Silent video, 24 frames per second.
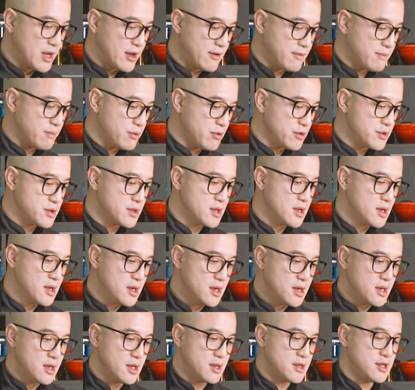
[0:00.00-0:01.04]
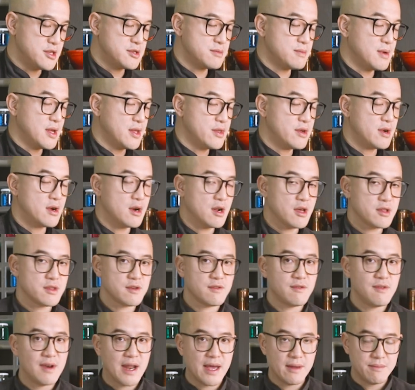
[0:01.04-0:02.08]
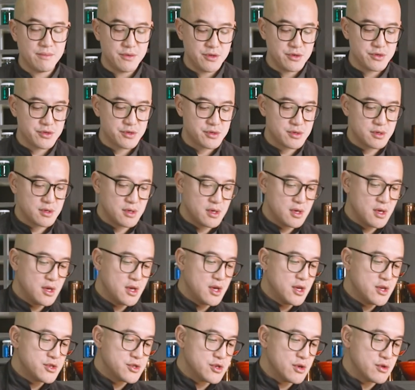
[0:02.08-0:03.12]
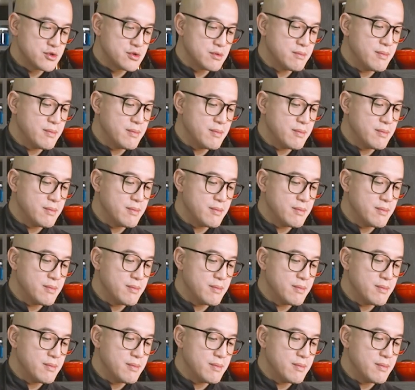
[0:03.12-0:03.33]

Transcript: have put in this blender a lot of lime juice. So to